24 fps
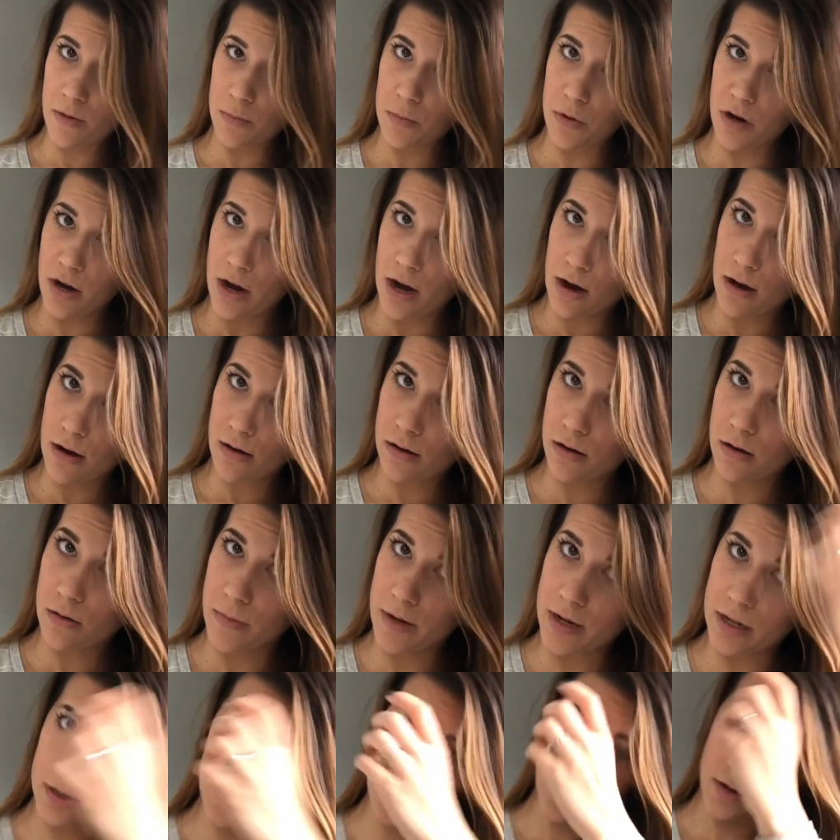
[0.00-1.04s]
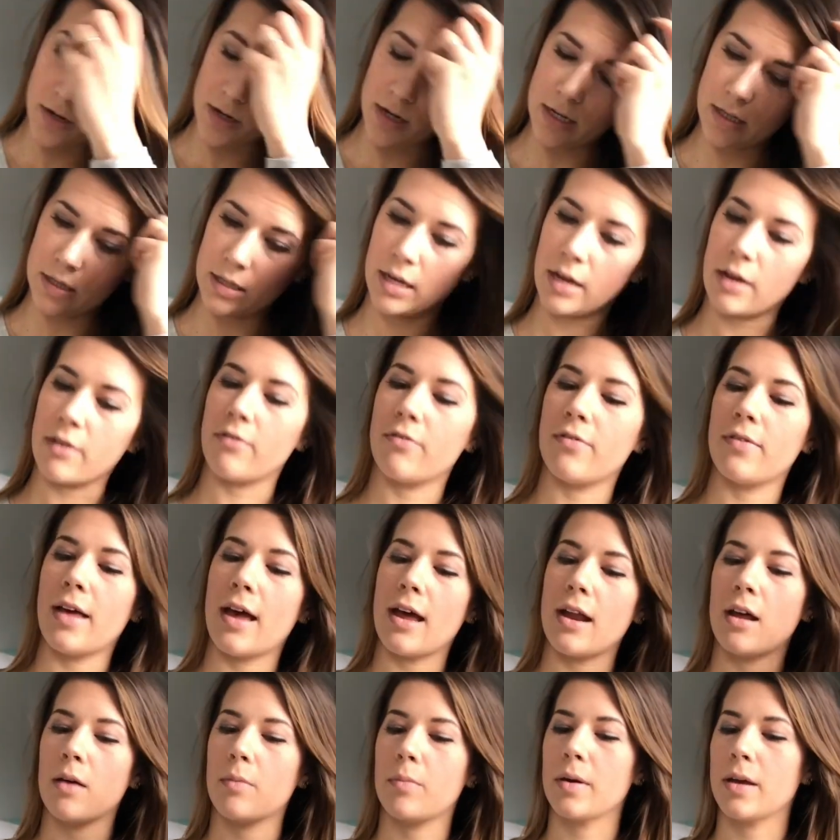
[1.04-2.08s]
up your hair a little bit so it doesn't get
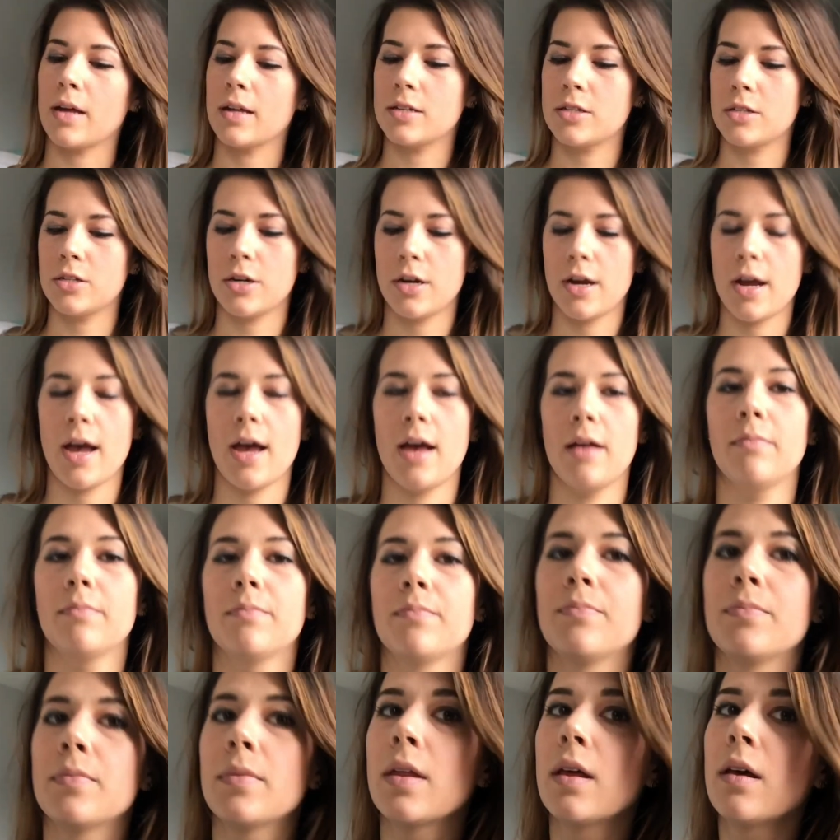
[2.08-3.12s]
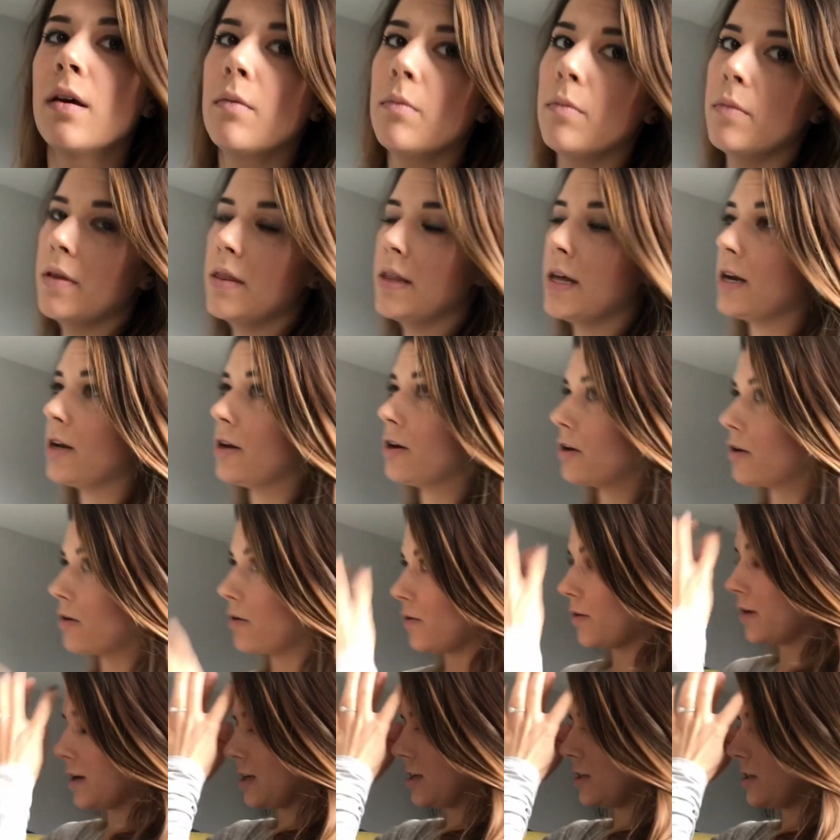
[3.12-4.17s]
flat up against your head. But then you're
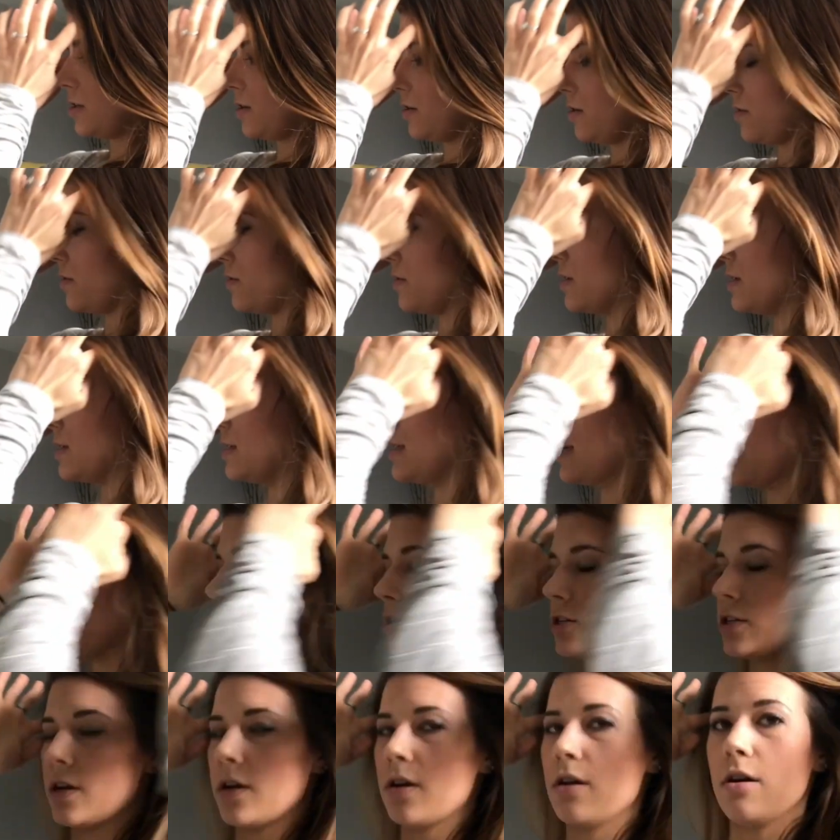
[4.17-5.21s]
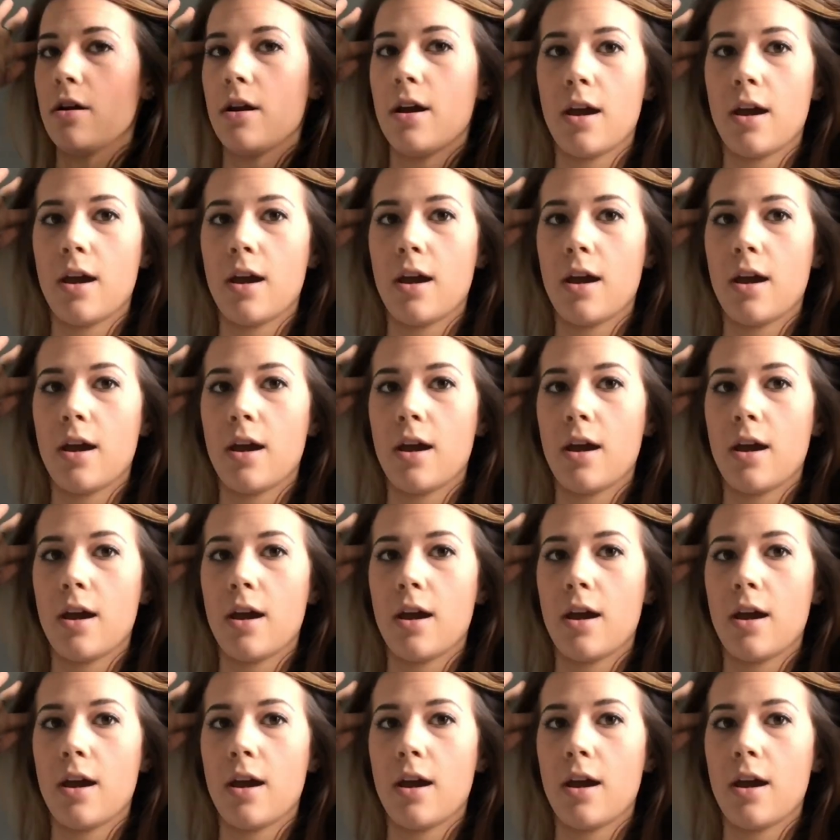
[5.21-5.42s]
going to section your